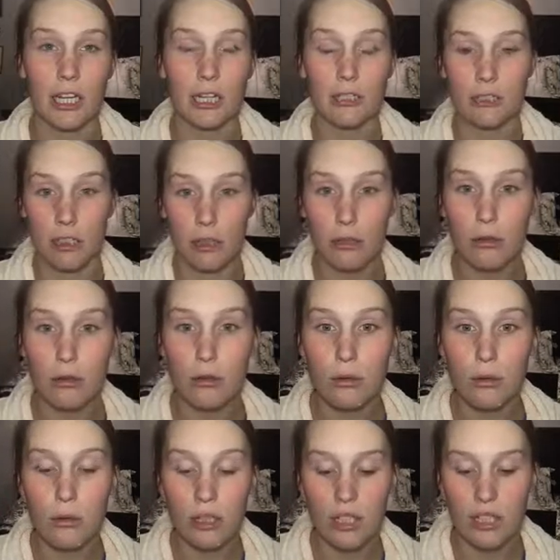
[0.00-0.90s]
like no
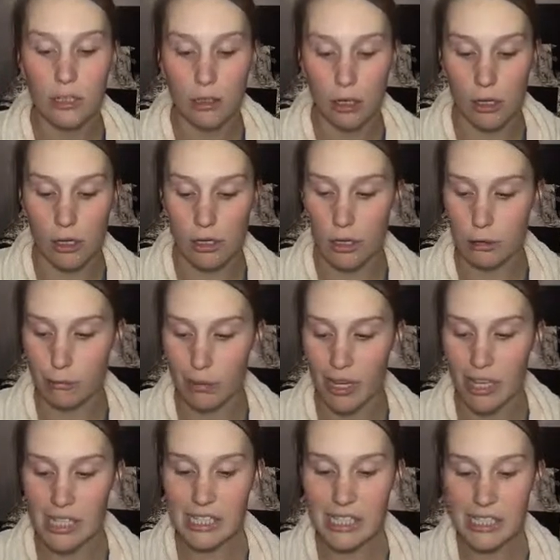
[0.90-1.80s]
oil at all, the
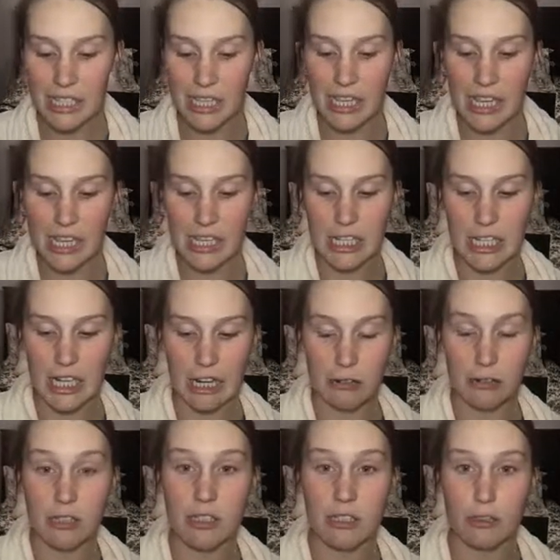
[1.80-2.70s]
best thing that
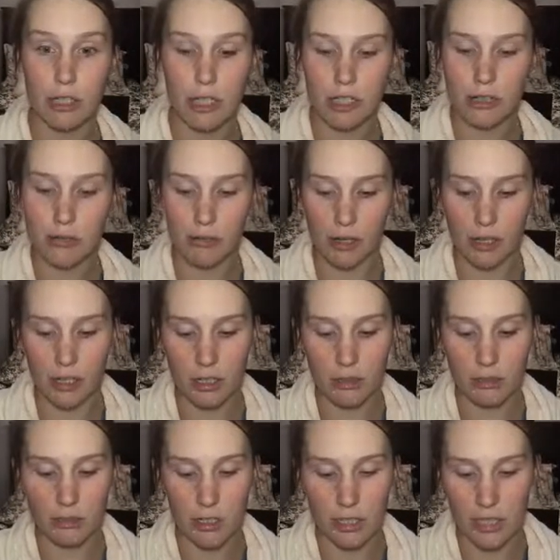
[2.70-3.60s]
I would suggest for
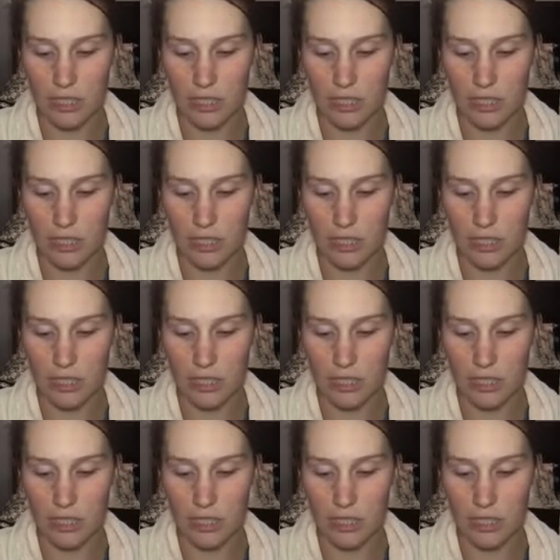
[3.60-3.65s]
you